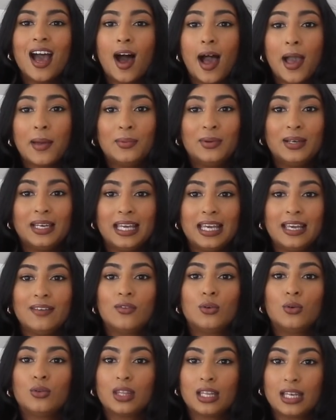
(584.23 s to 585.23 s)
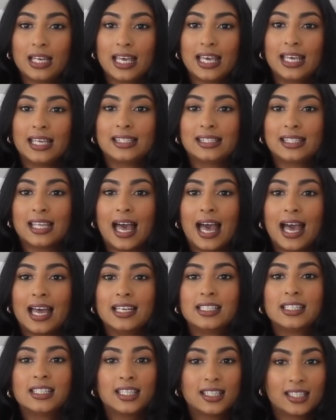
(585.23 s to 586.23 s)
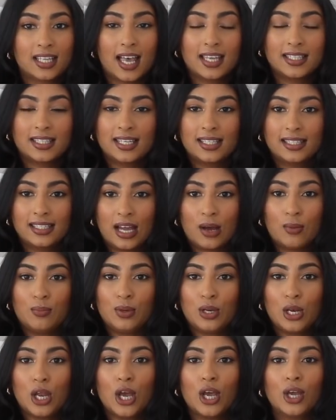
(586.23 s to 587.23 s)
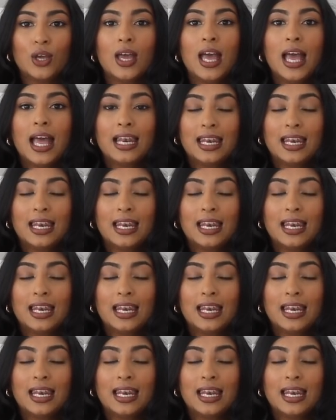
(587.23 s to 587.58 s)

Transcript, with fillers: I will leave all the links and the sizes down below.